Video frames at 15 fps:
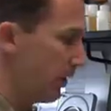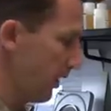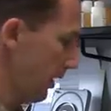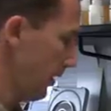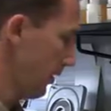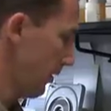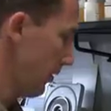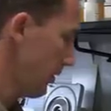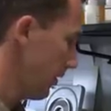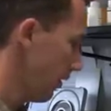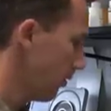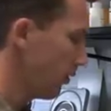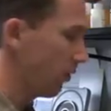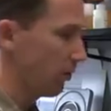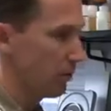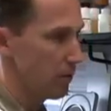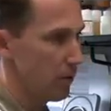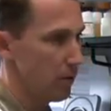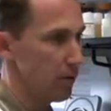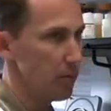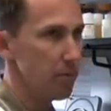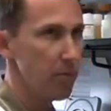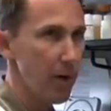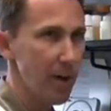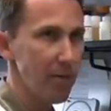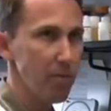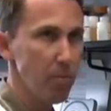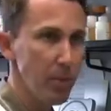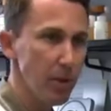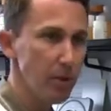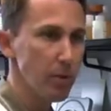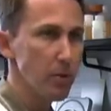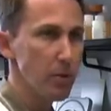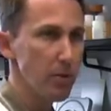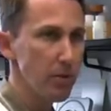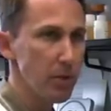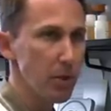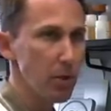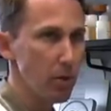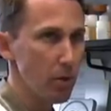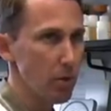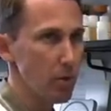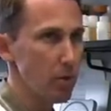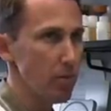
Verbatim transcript: in cell culture of 5 mils of cell culture